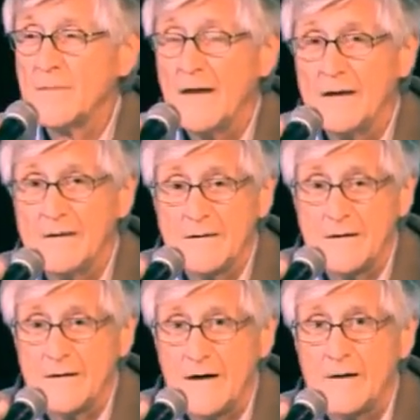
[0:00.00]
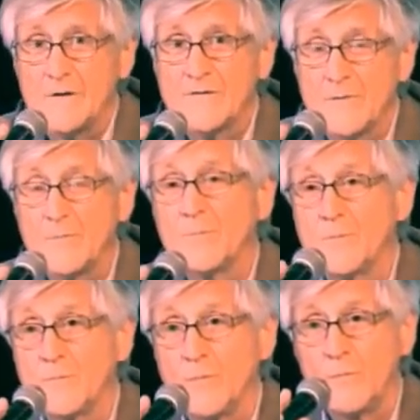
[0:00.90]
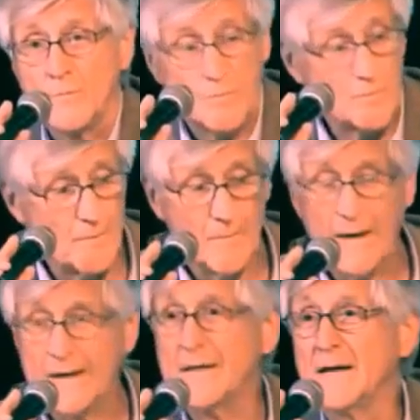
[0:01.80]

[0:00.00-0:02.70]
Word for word: And I also, Maggie